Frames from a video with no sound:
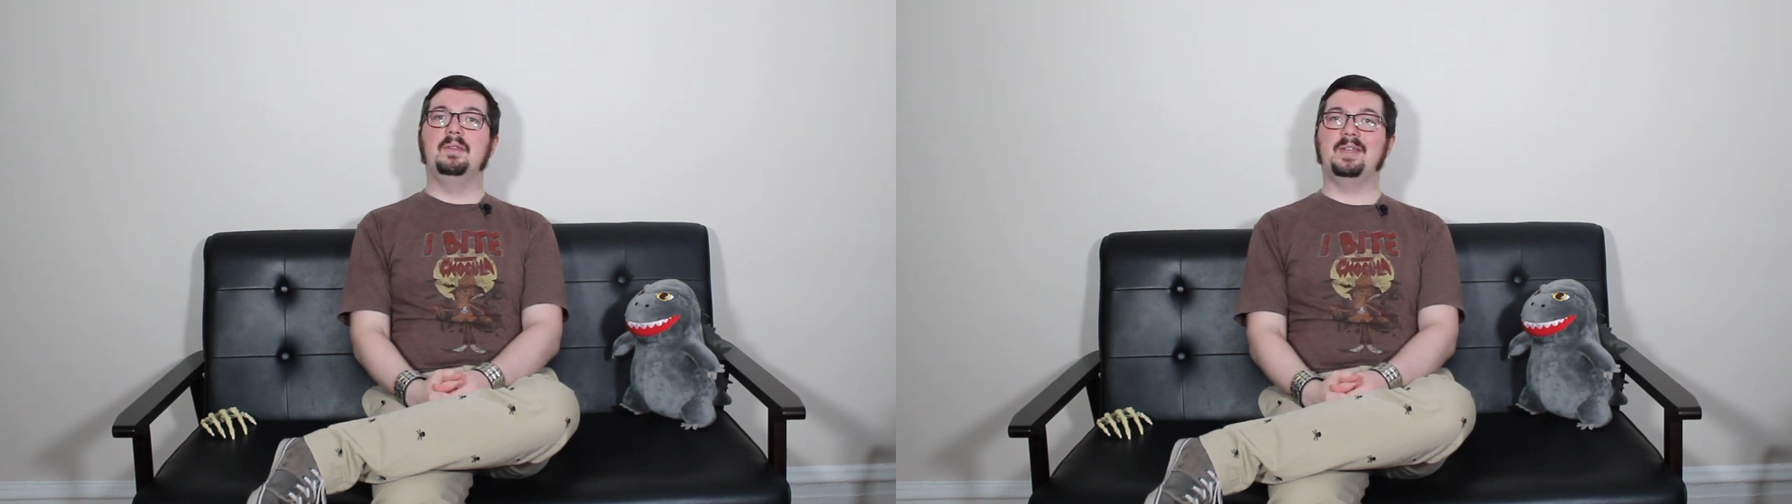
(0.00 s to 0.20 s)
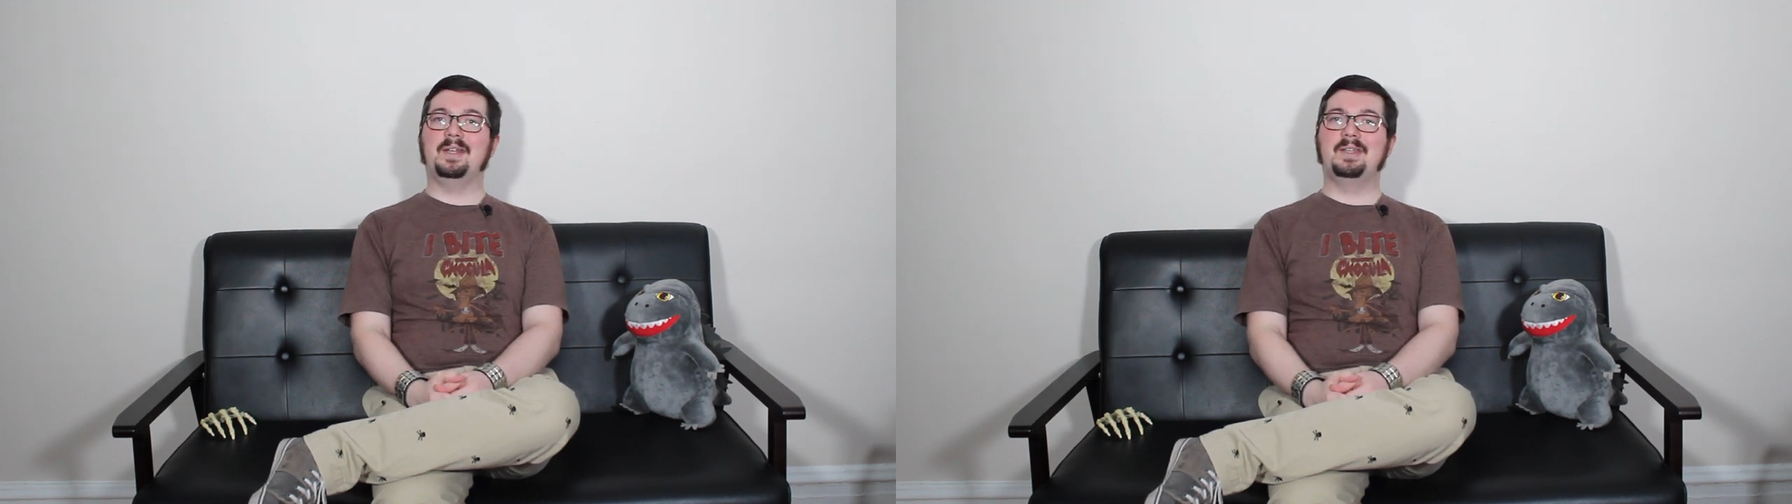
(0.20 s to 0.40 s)

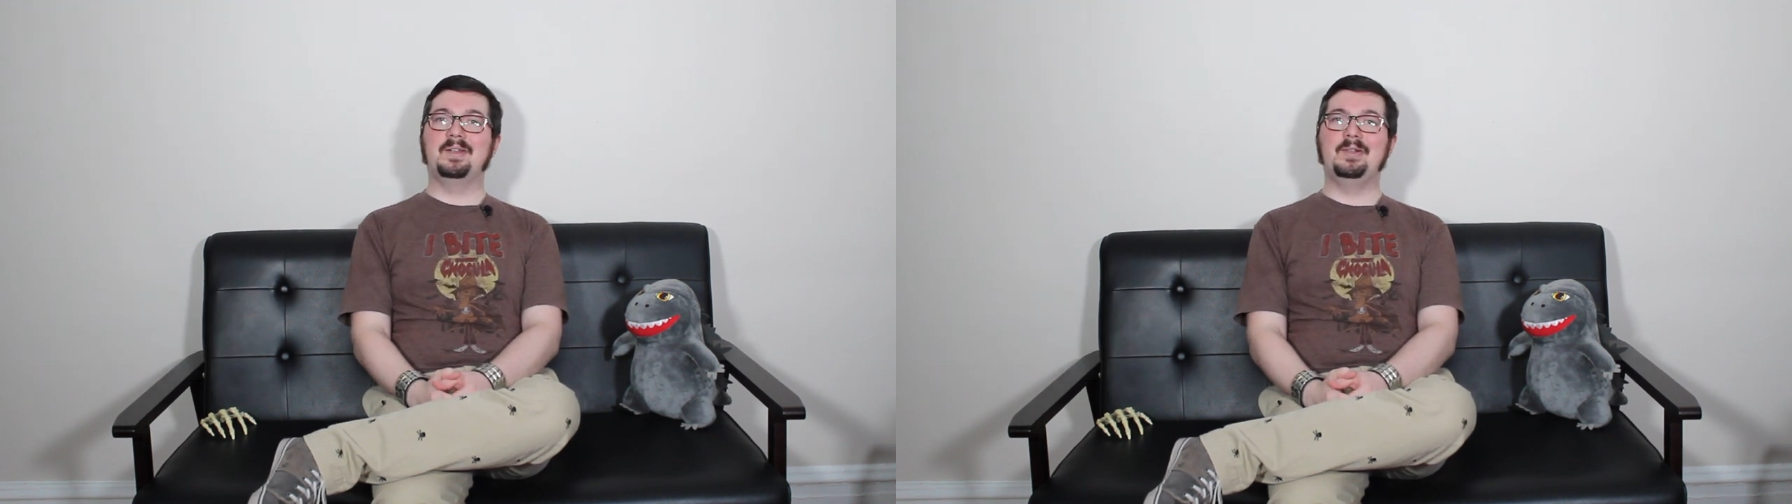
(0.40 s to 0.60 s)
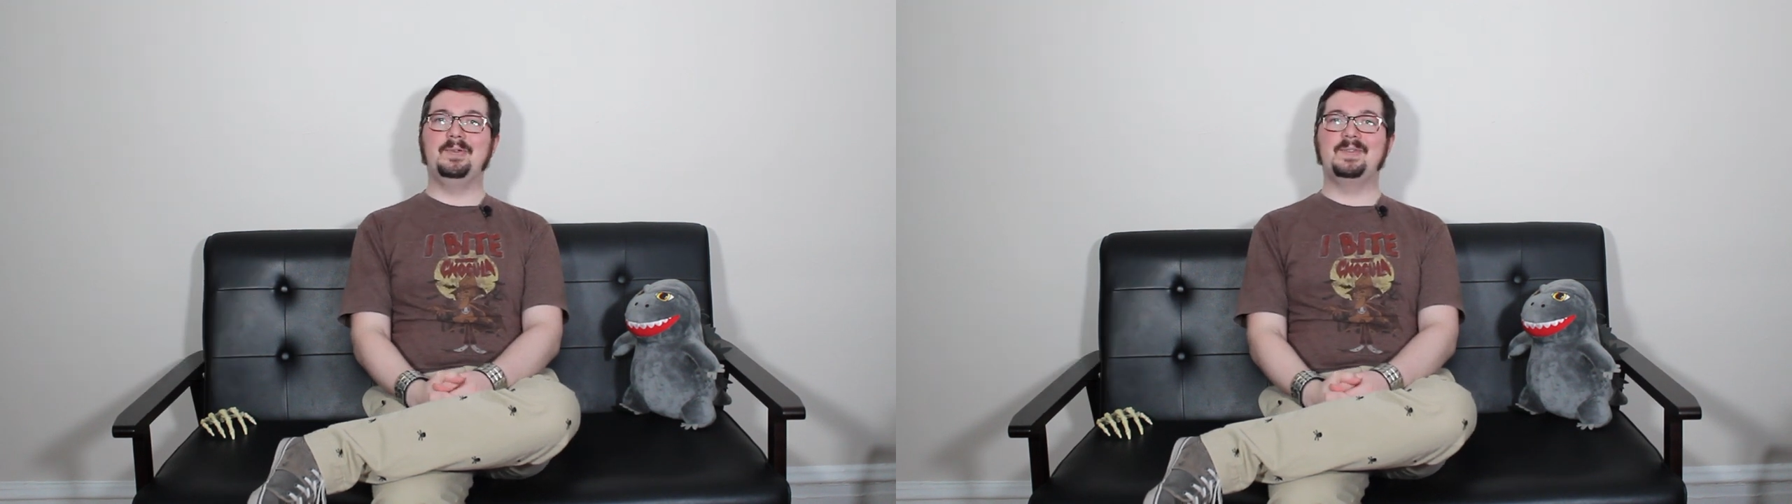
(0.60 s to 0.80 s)
That
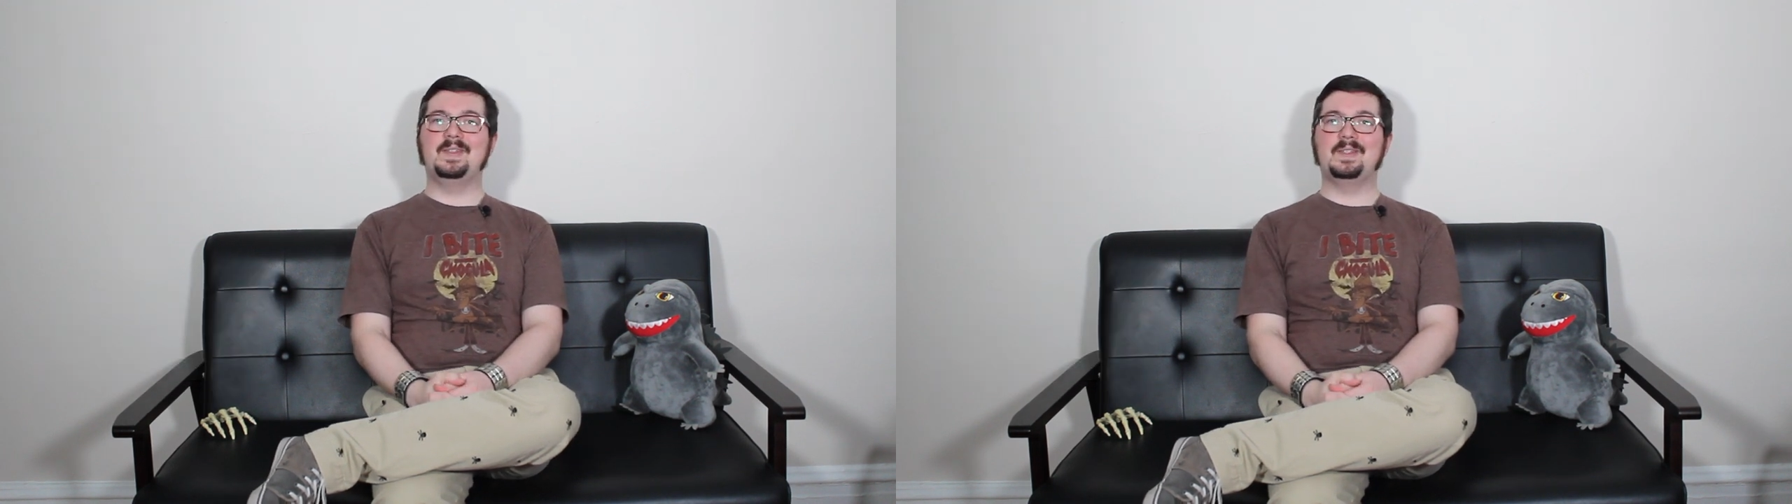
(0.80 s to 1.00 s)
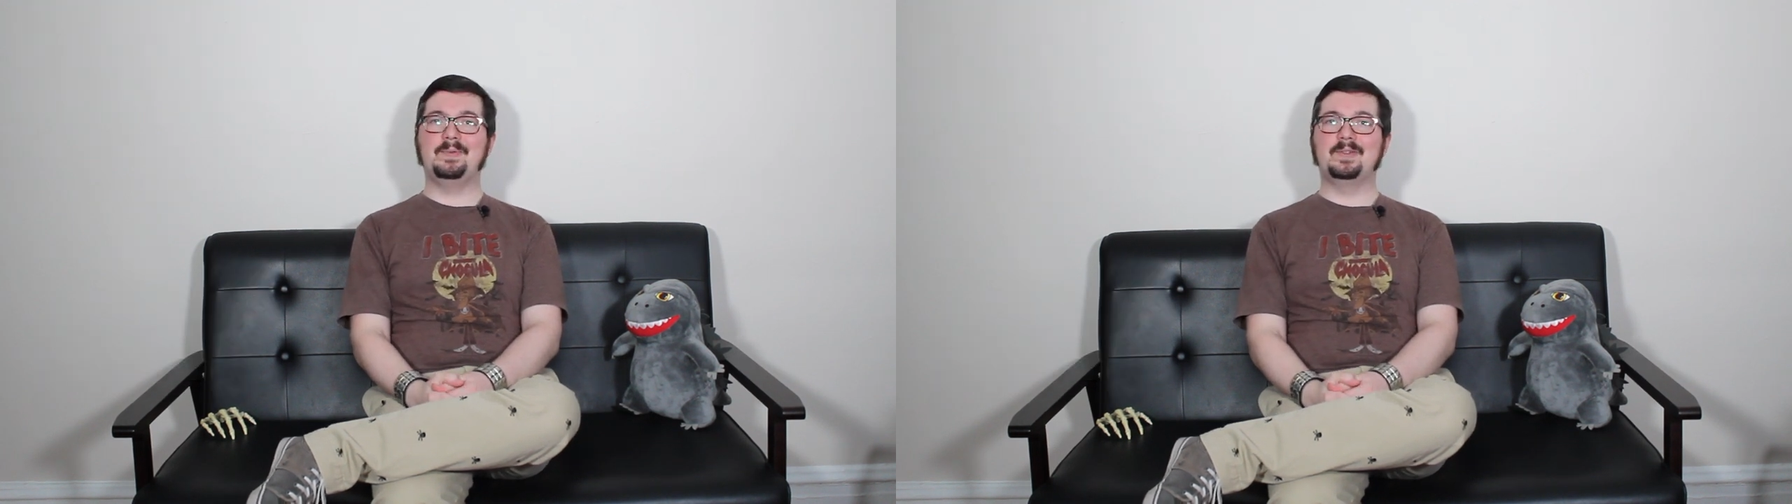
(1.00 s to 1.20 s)
concludes
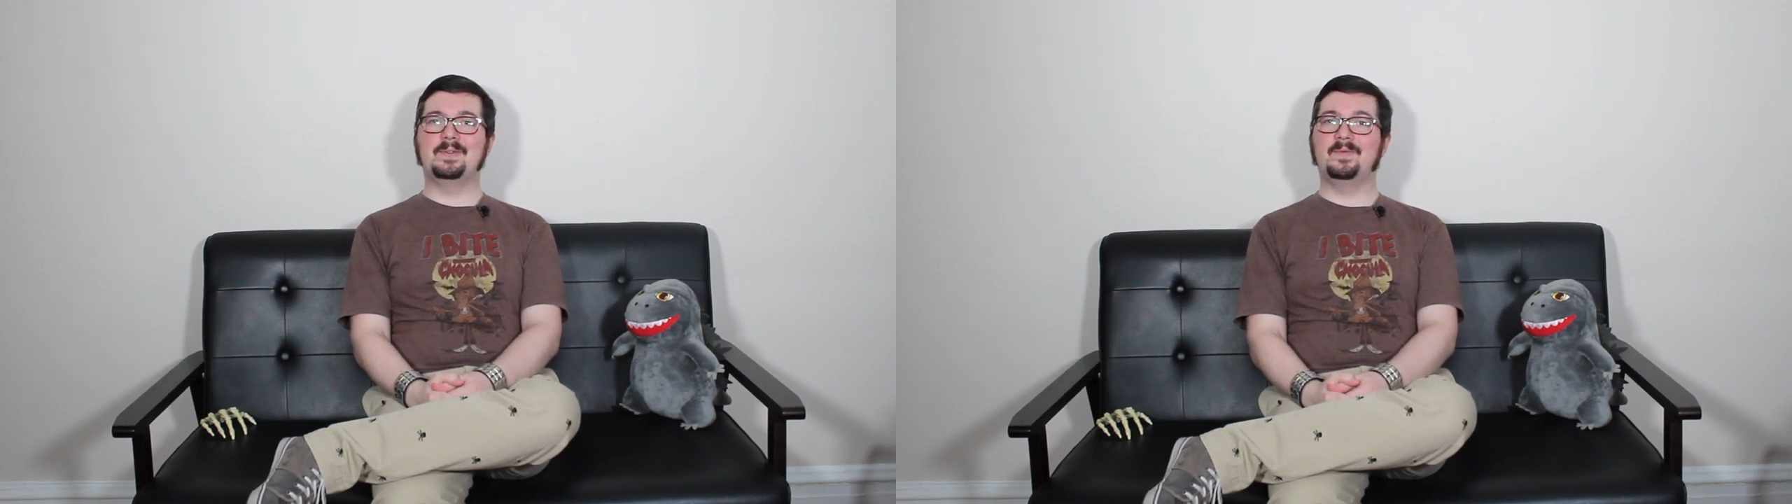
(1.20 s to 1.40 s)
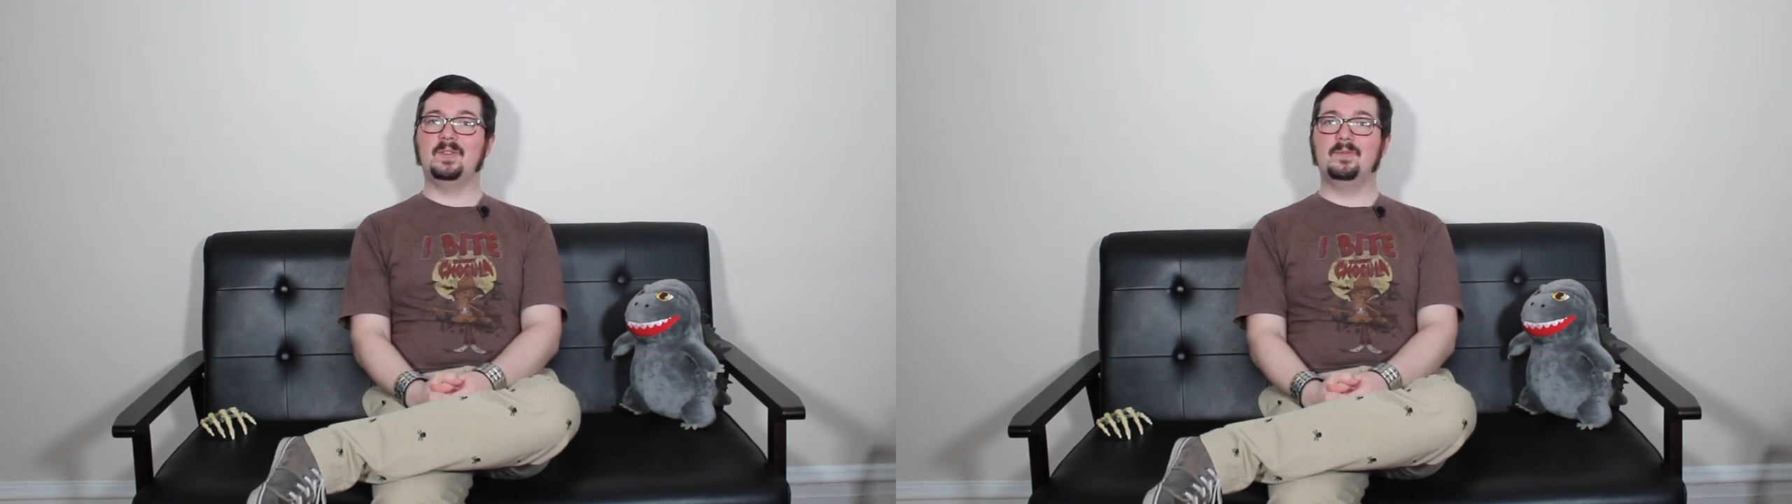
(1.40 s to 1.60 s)
this week's
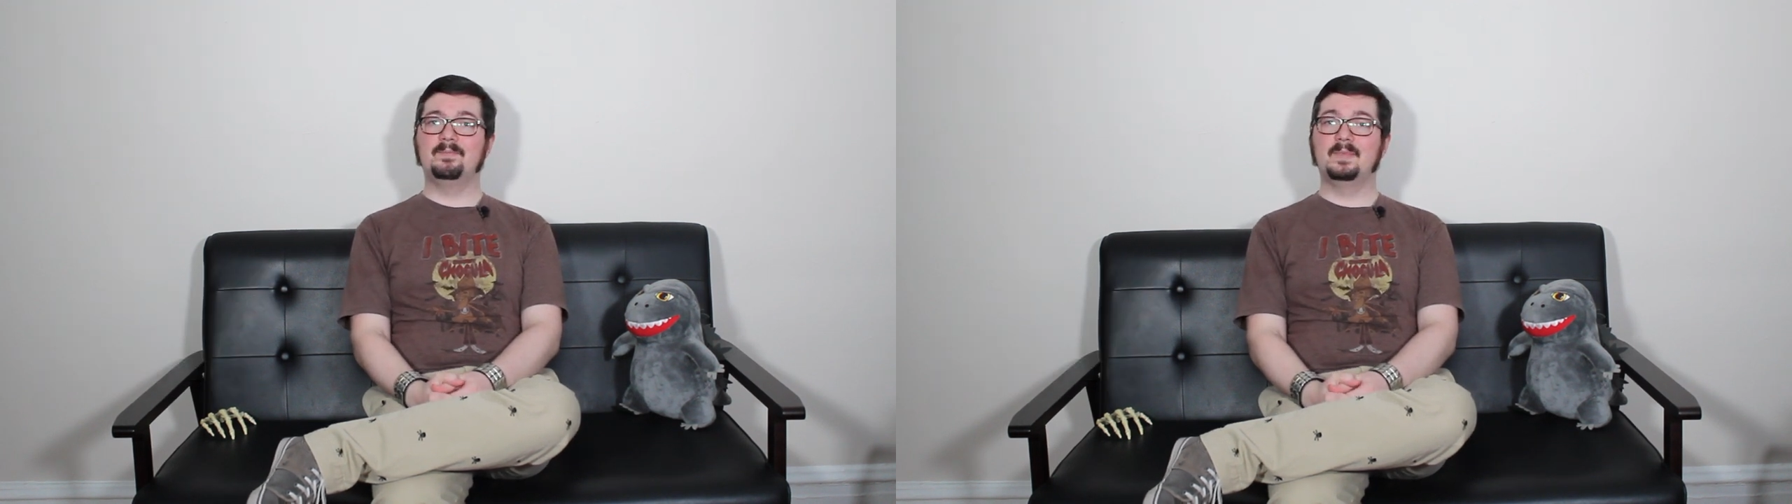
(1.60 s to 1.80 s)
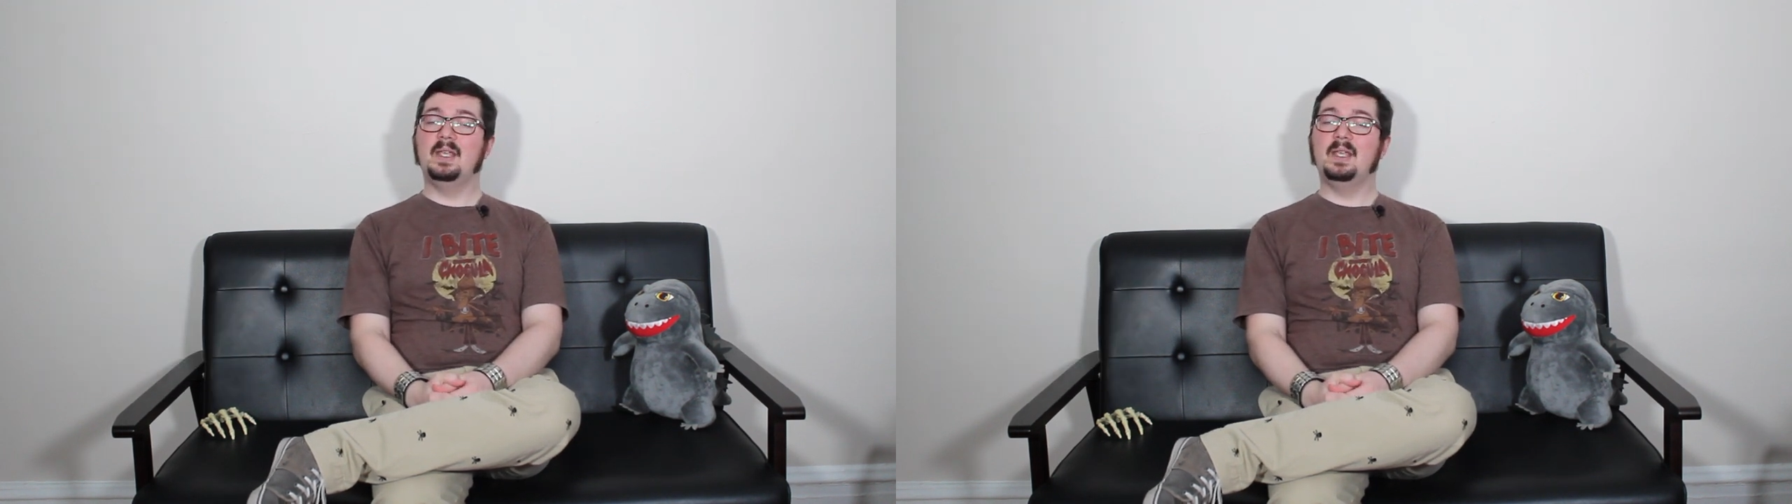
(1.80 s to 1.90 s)
review.